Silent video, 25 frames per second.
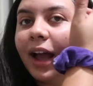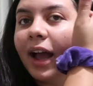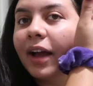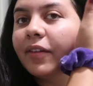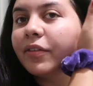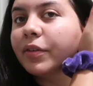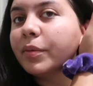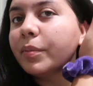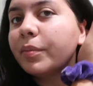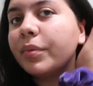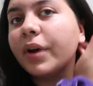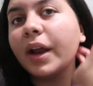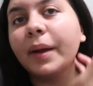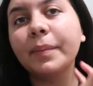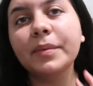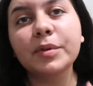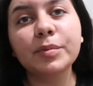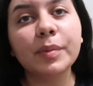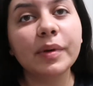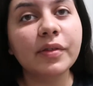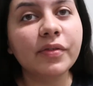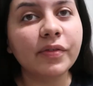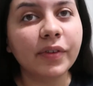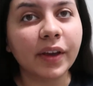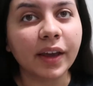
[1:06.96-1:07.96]
haven't
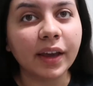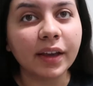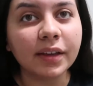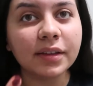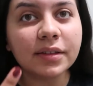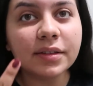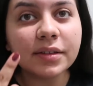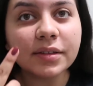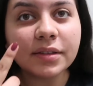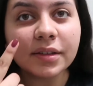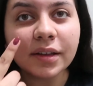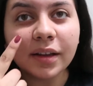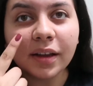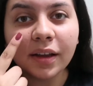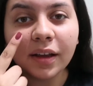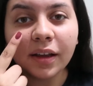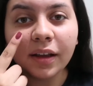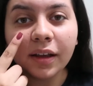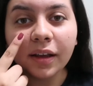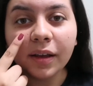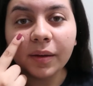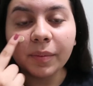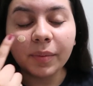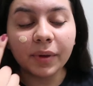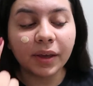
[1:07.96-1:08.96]
primed my face
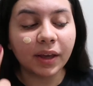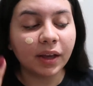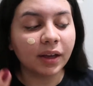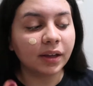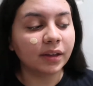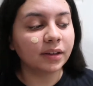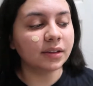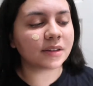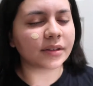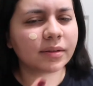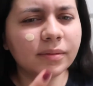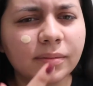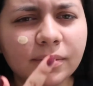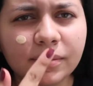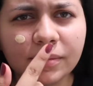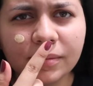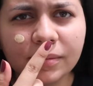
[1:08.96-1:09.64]
because,